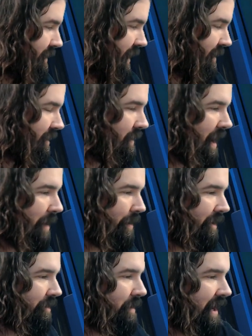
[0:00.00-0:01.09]
it's too
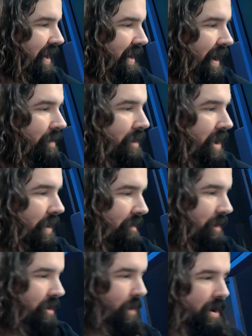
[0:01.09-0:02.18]
complex for me to get down, but you
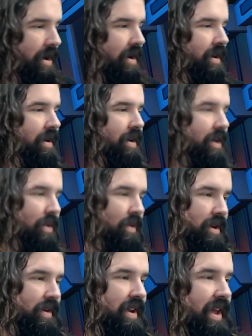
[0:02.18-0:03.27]
have my Twitter,
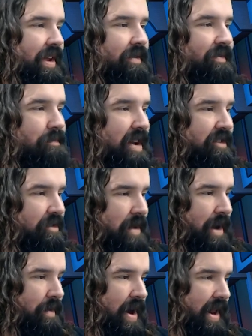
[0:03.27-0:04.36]
or you can message me
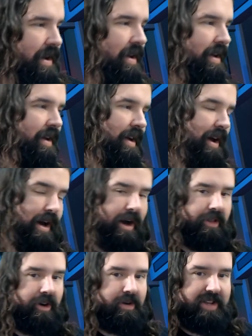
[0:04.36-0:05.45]
on Reddit. Uh,
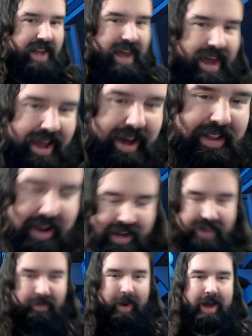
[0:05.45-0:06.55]
although today I did a
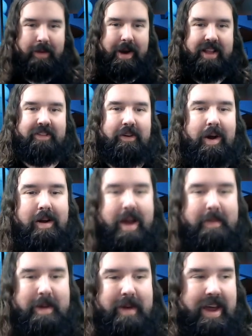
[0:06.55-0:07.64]
giveaway on Reddit, so
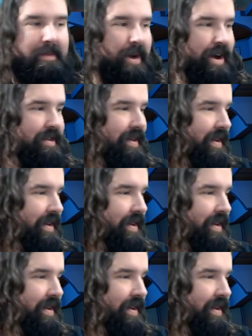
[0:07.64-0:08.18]
RIP my inbox.